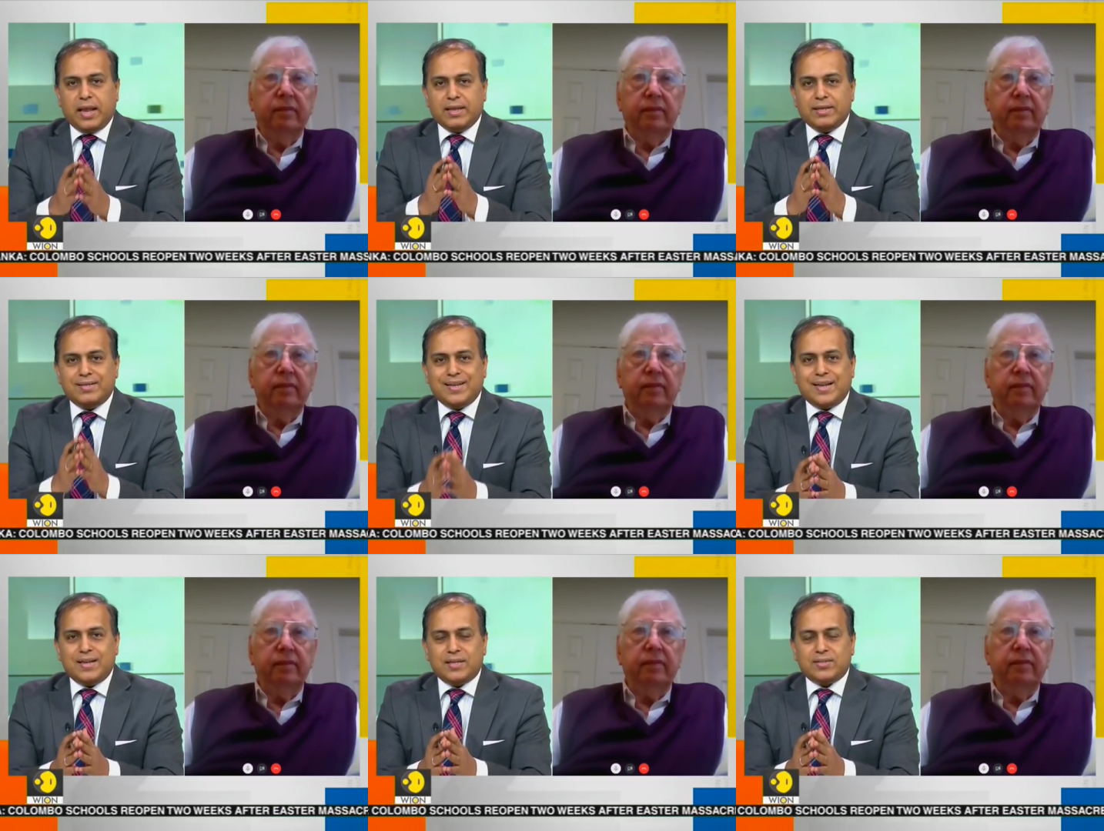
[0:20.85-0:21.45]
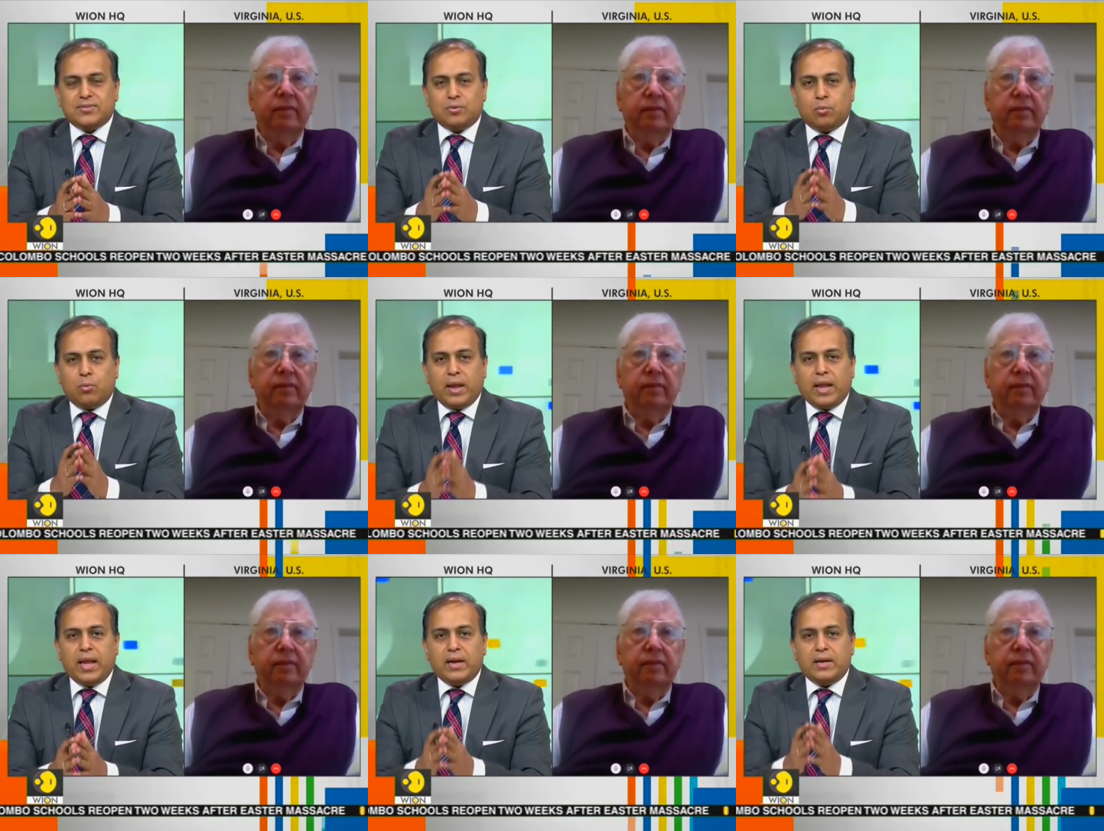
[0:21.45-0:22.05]
Speaker 1: and tell us
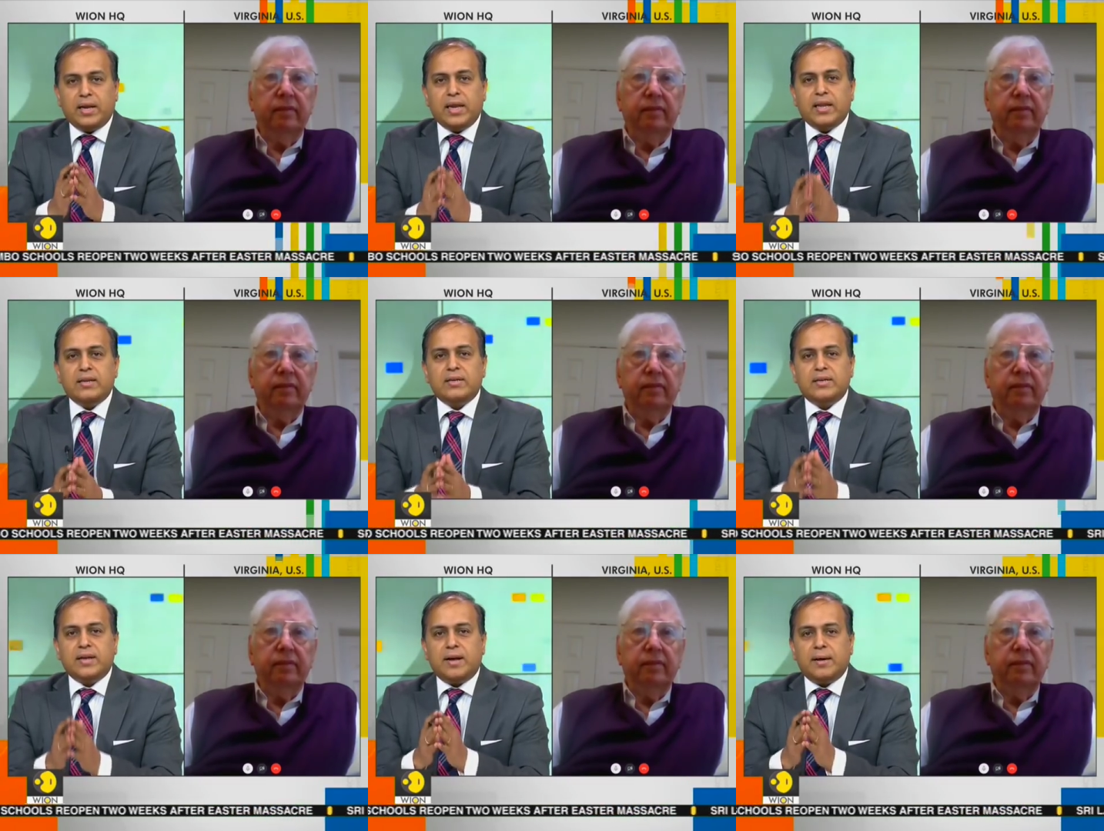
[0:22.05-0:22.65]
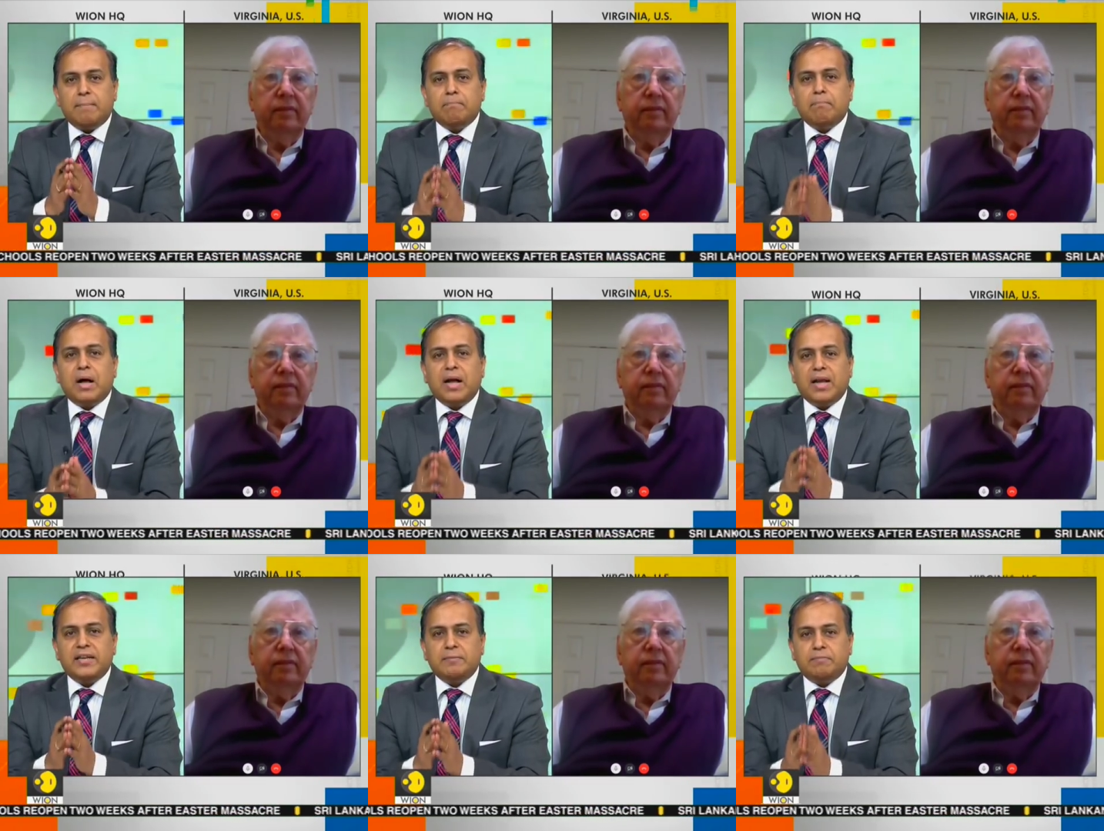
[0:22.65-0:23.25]
where India
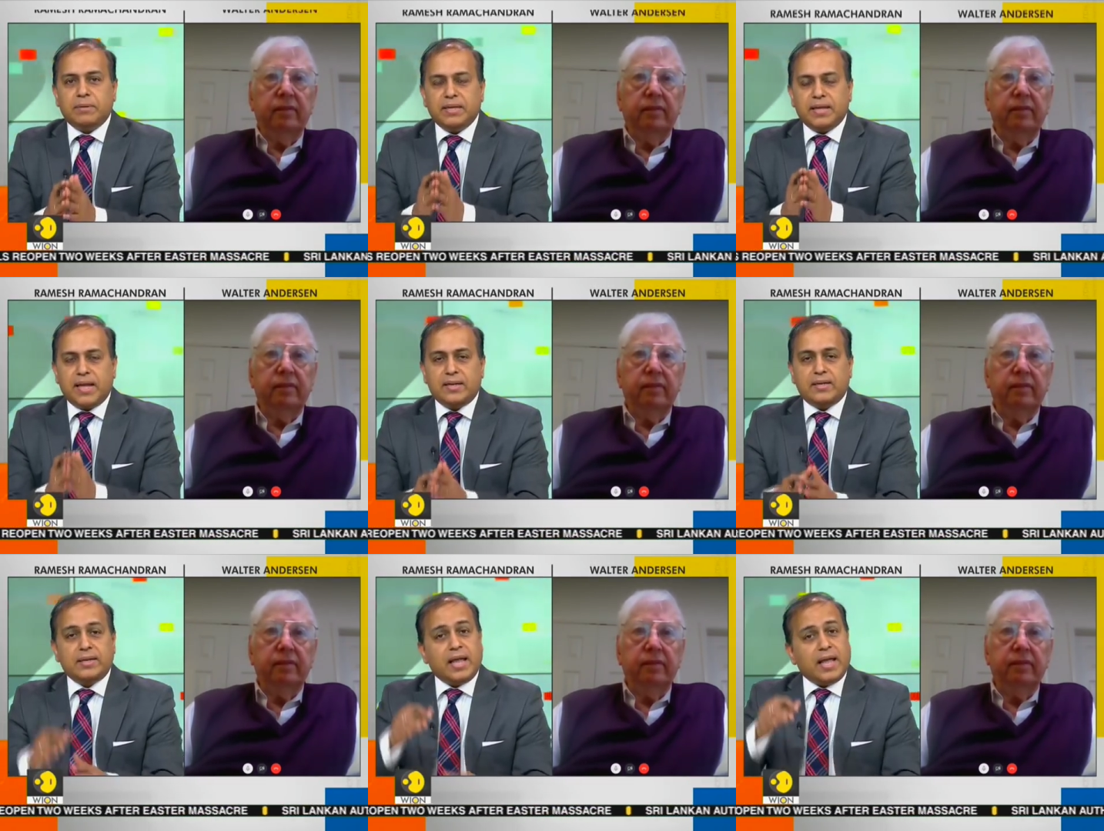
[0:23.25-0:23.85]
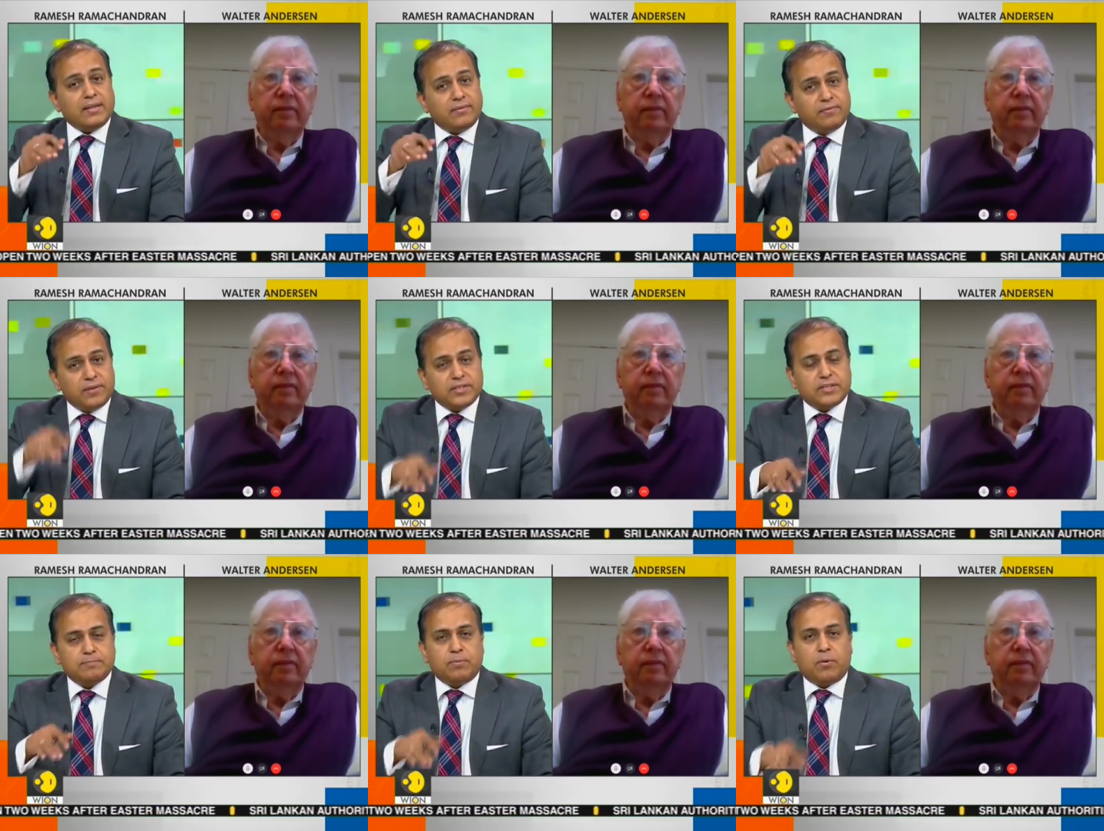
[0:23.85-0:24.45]
might be headed
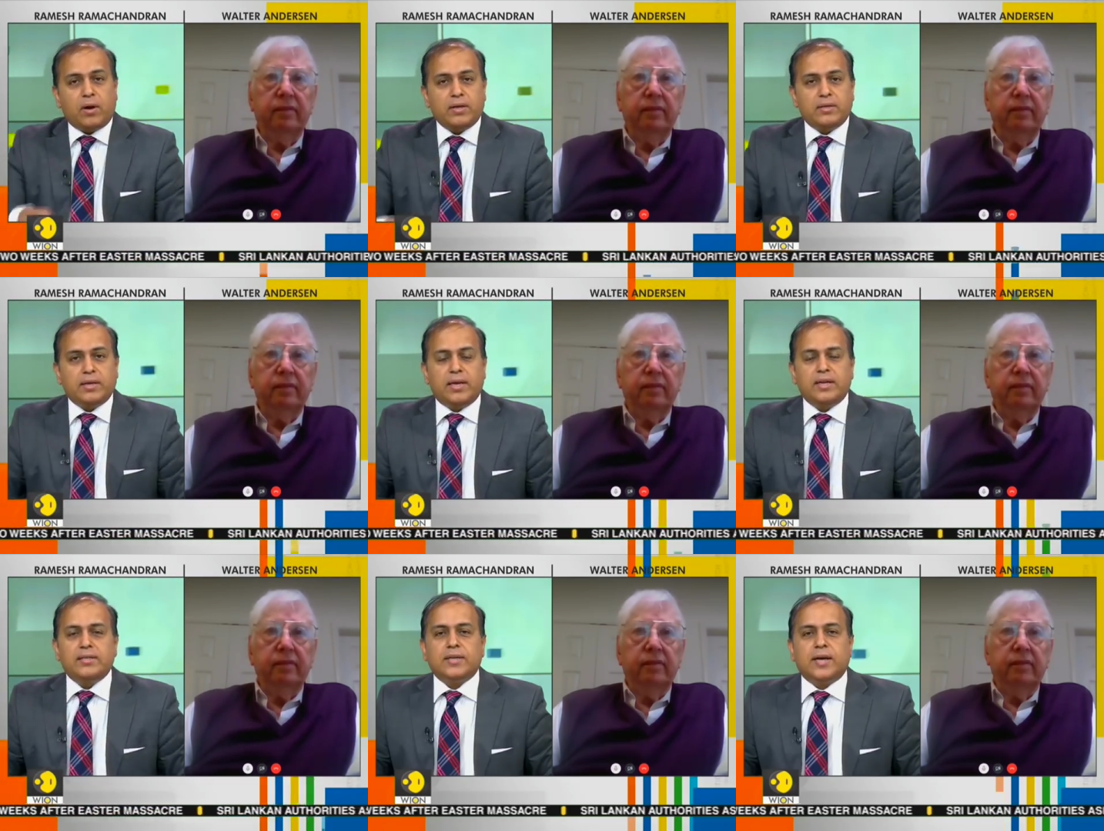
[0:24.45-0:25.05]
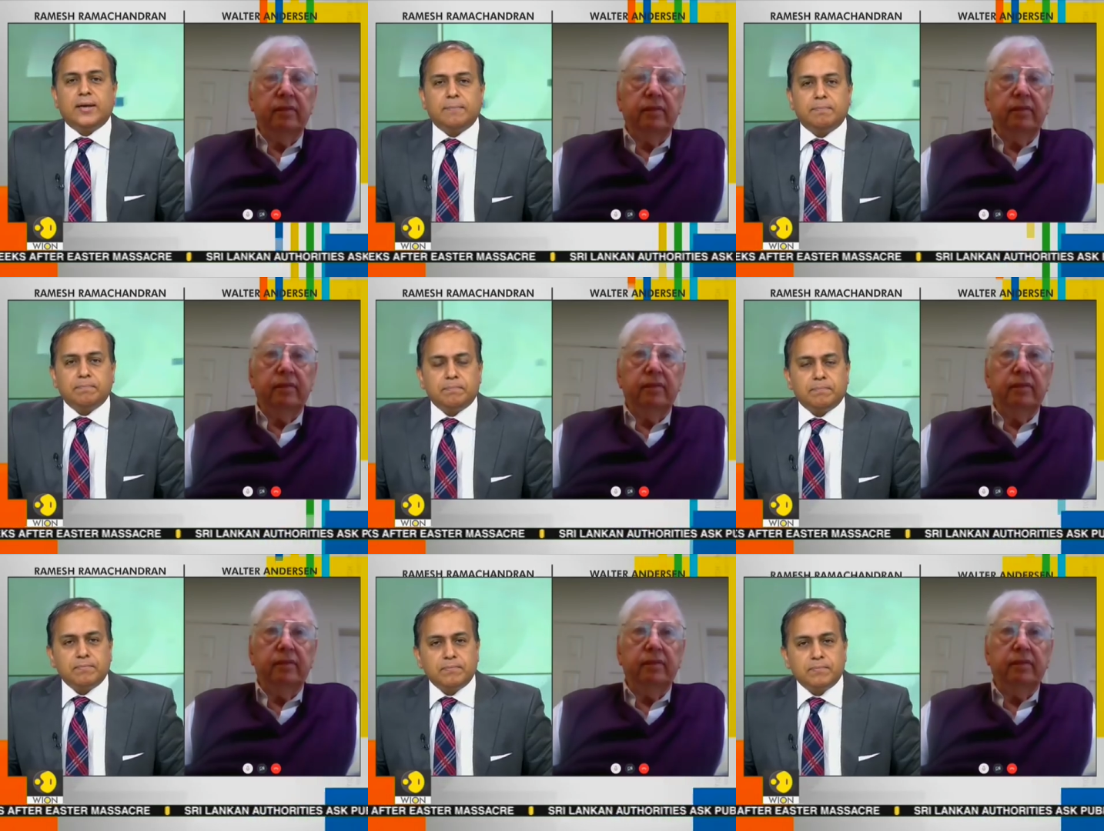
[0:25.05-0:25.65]
at this point in
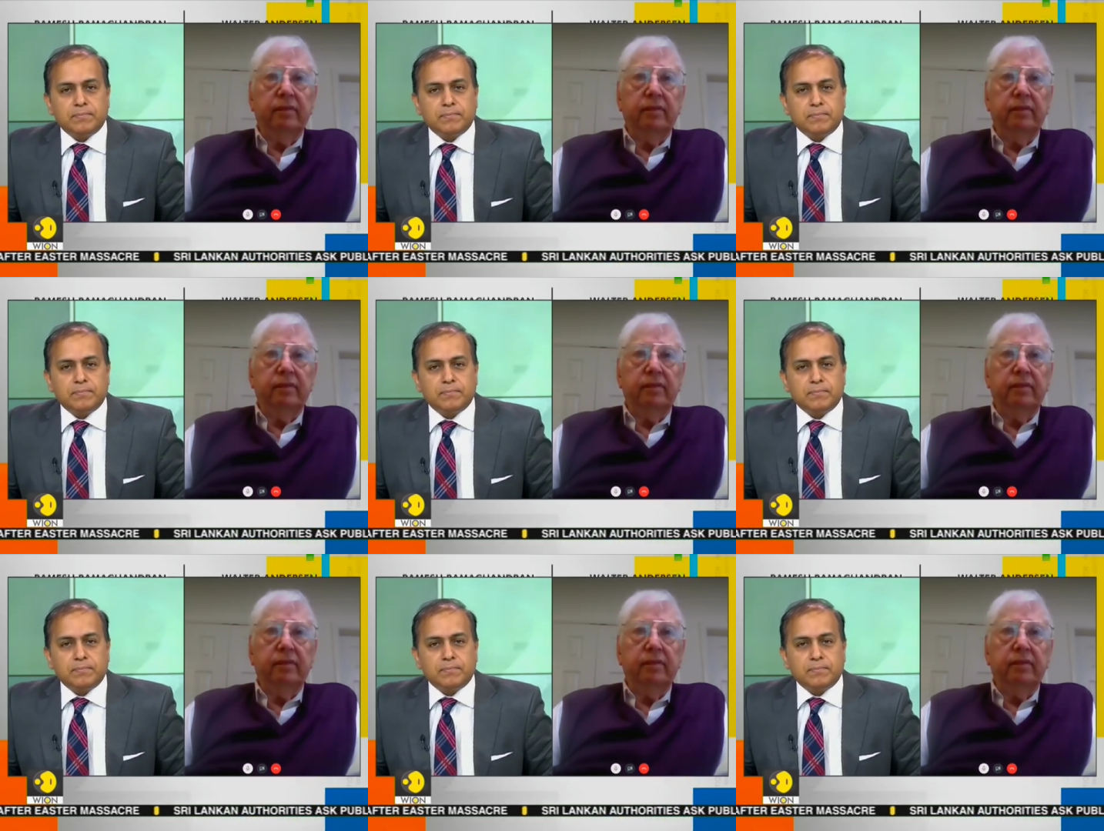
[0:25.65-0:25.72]
time.